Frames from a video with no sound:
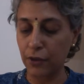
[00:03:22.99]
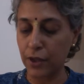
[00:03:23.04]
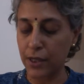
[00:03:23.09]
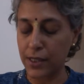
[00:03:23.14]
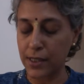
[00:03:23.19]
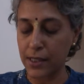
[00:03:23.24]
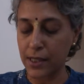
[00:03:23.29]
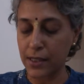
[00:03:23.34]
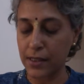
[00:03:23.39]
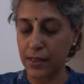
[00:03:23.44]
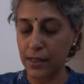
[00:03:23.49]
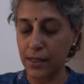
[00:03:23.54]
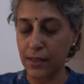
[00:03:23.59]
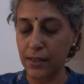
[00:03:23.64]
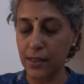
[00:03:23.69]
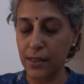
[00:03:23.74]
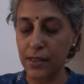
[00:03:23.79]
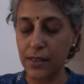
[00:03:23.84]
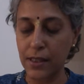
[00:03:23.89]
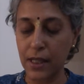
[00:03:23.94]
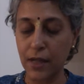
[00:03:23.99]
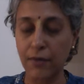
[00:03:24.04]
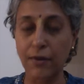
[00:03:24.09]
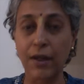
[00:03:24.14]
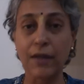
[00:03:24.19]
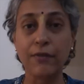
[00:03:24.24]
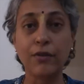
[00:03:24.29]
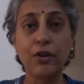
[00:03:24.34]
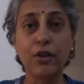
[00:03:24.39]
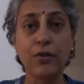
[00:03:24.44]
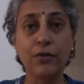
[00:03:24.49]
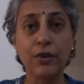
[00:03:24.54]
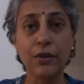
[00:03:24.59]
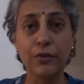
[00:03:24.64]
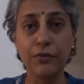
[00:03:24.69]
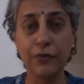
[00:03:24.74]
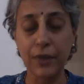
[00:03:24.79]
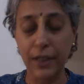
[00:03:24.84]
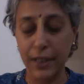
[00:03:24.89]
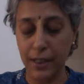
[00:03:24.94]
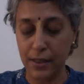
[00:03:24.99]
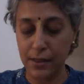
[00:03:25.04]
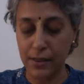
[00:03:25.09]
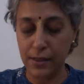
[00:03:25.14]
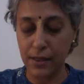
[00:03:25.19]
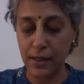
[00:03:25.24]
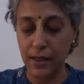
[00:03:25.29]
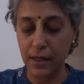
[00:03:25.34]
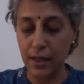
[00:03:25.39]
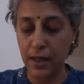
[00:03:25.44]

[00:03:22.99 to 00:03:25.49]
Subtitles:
existence and survival of the fittest.